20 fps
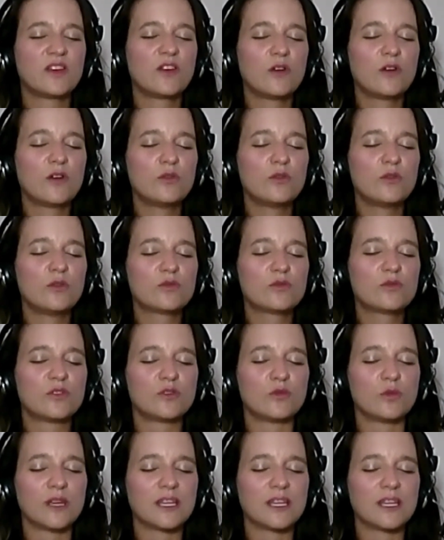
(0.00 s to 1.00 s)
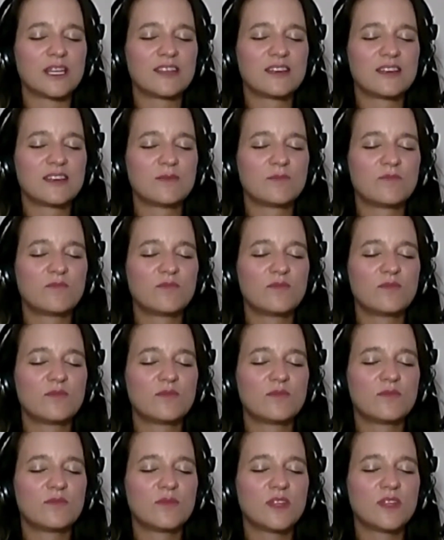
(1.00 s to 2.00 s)
Go to it.
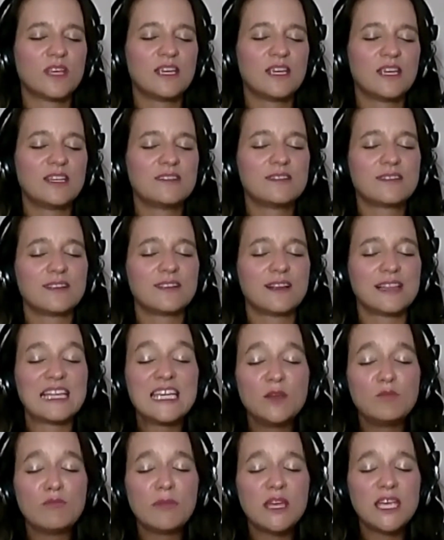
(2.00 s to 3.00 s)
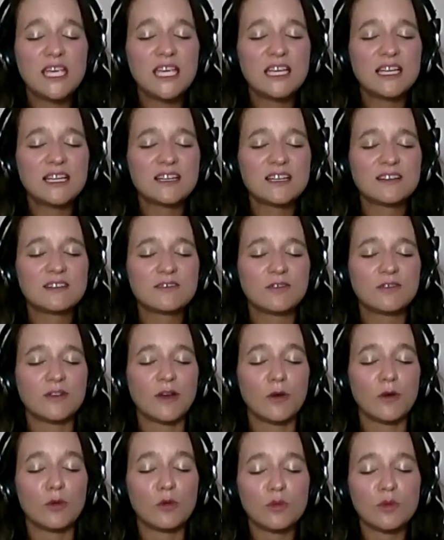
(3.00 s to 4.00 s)
It is gleaming,
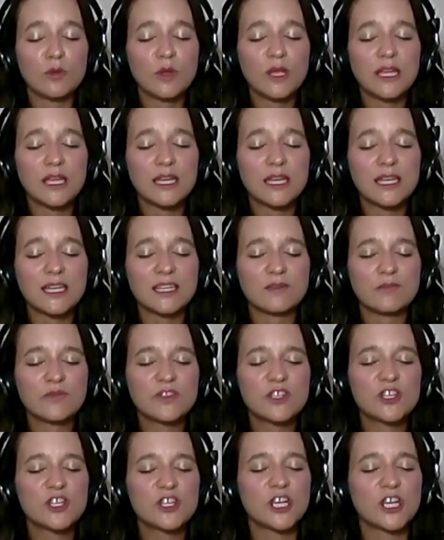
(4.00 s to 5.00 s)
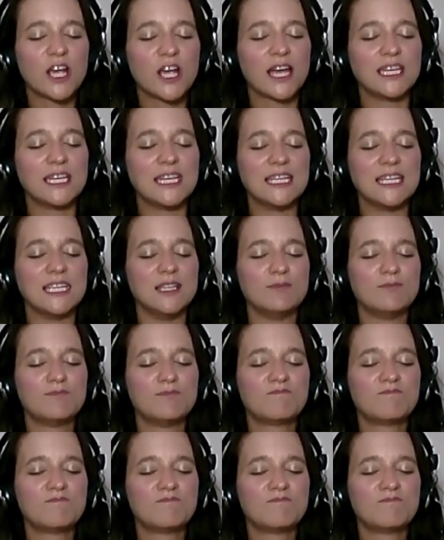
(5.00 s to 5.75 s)
golden, shiny.